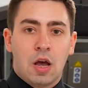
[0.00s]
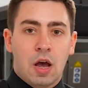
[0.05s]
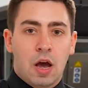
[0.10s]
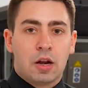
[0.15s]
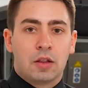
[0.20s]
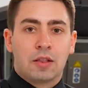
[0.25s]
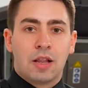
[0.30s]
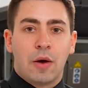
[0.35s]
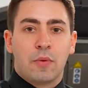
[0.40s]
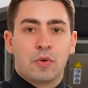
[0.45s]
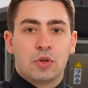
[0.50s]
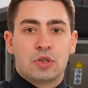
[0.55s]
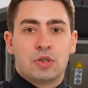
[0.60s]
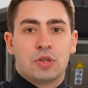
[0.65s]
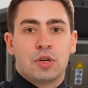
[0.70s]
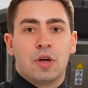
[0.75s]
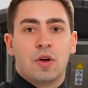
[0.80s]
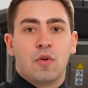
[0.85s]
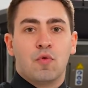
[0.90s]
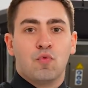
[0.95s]
and allow us
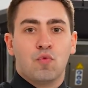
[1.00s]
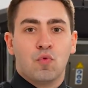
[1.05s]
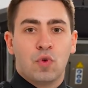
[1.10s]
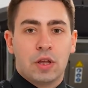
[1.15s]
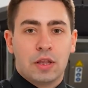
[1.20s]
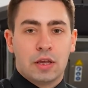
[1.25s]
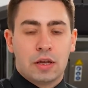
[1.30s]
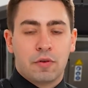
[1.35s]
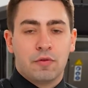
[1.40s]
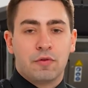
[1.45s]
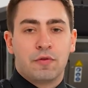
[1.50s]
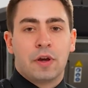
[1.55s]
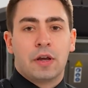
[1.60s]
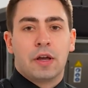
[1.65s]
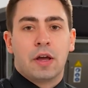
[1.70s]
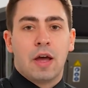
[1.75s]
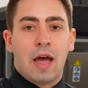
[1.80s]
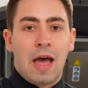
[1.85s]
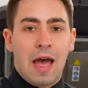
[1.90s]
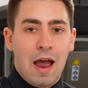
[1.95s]
to really
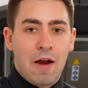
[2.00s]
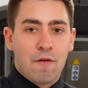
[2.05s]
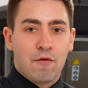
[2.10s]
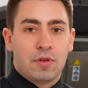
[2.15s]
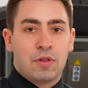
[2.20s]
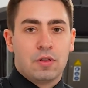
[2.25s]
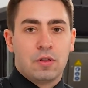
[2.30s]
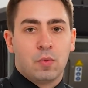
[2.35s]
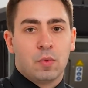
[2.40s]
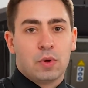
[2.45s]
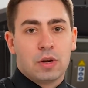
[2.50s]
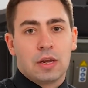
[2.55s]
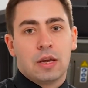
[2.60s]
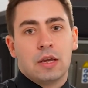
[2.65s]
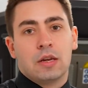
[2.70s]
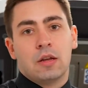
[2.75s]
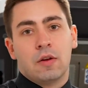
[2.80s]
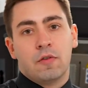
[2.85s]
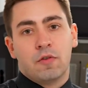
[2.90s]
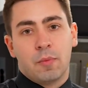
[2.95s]
configure everything that we need
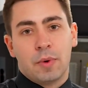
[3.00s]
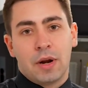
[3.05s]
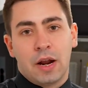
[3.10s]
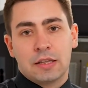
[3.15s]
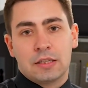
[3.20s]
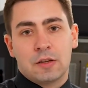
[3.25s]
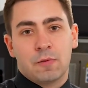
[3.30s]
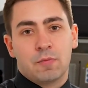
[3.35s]
from an additive